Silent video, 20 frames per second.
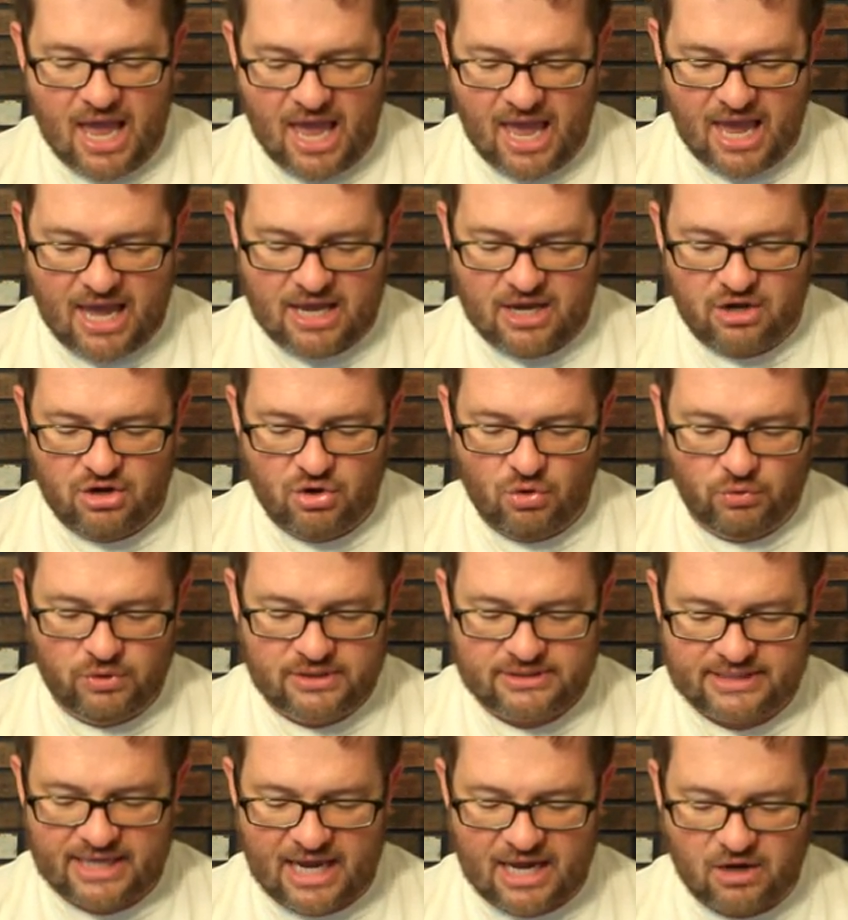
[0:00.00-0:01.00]
and
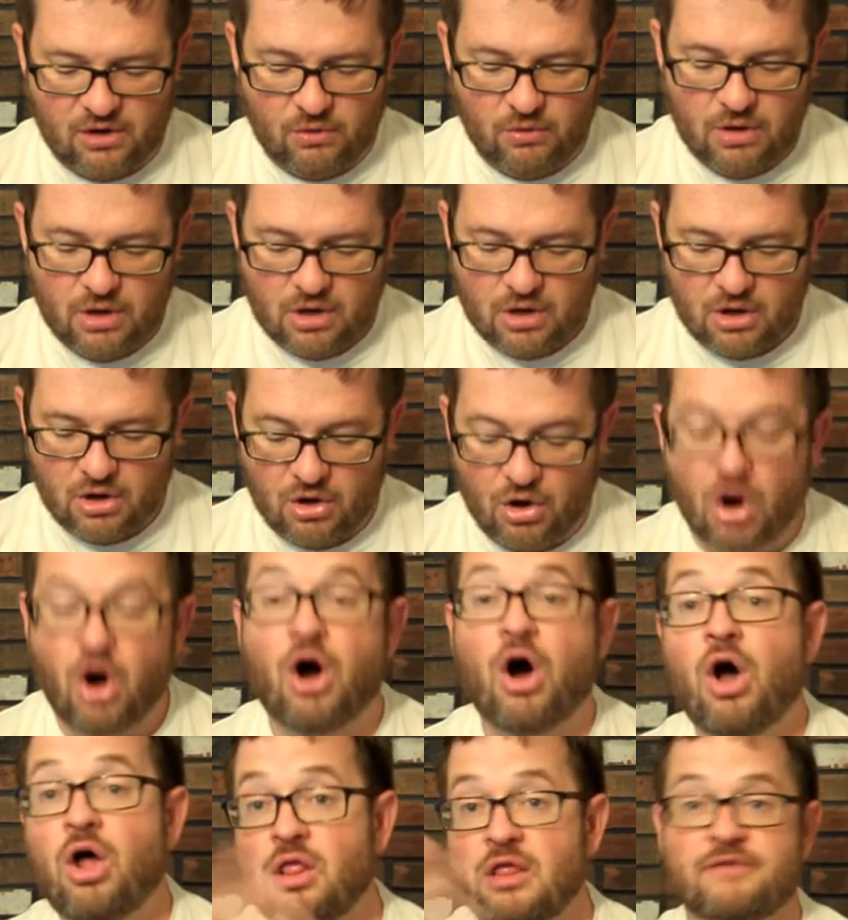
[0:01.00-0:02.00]
notice how
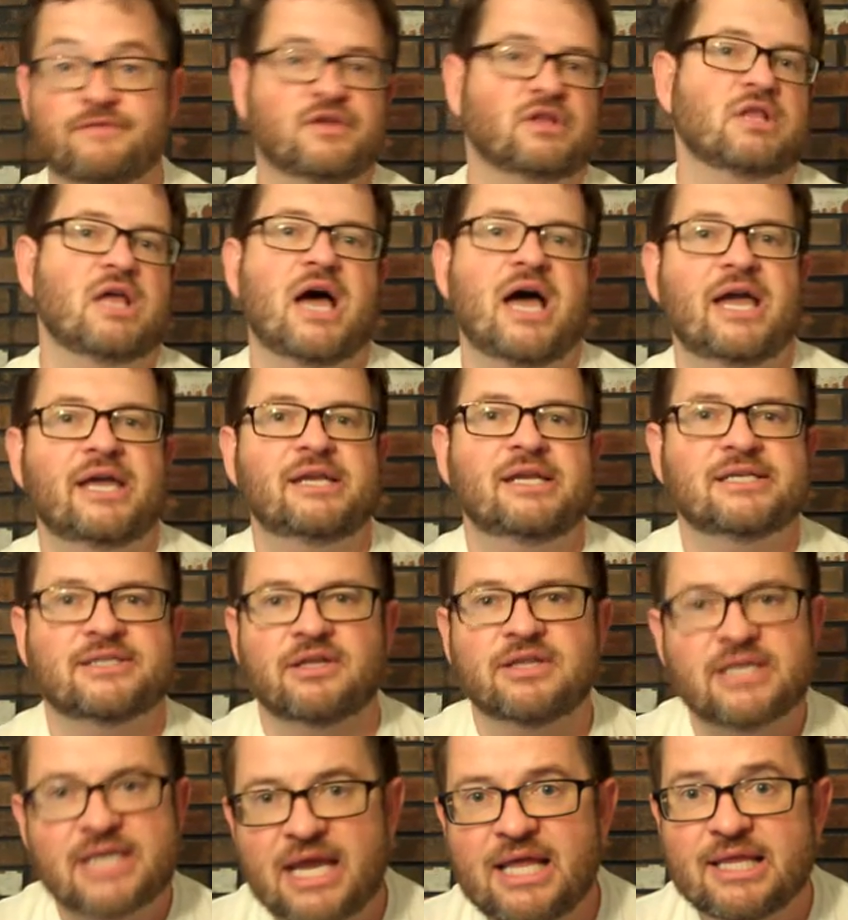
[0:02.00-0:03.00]
all of the line is
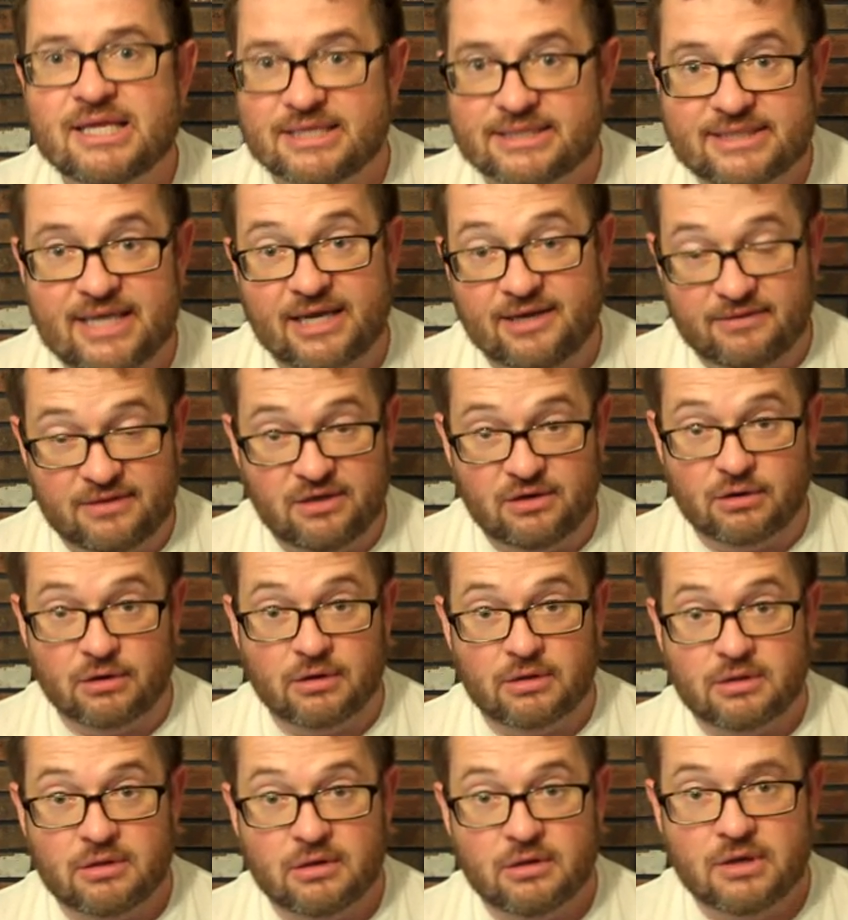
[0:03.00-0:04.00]
on the daylit side of the
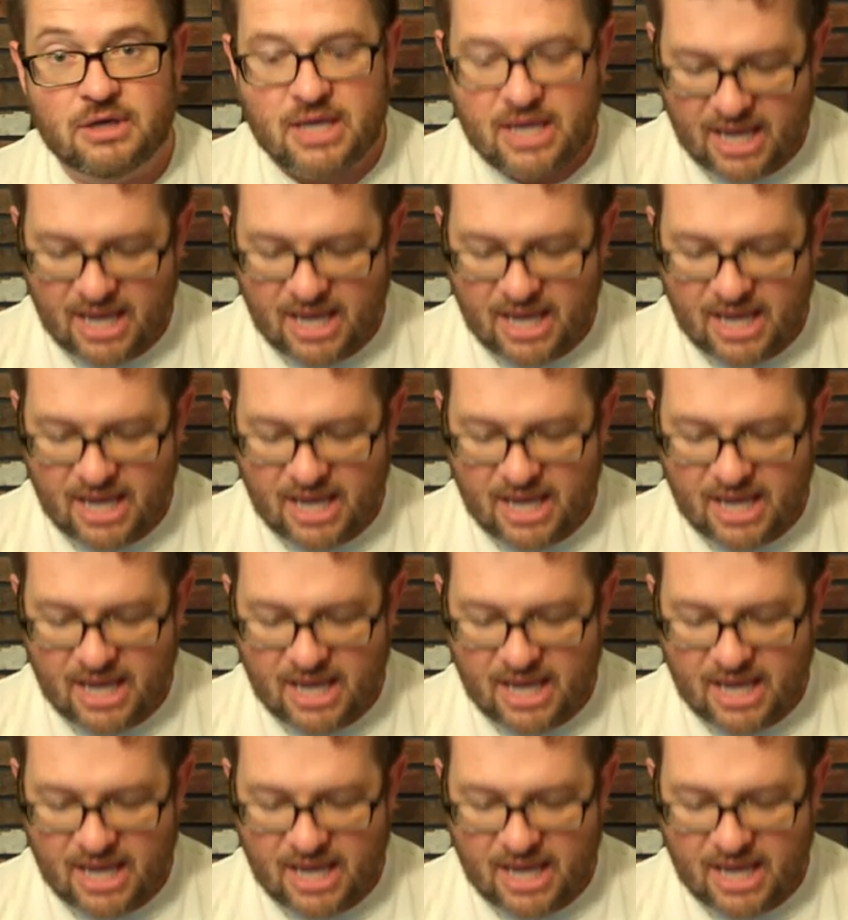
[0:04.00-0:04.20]
Earth.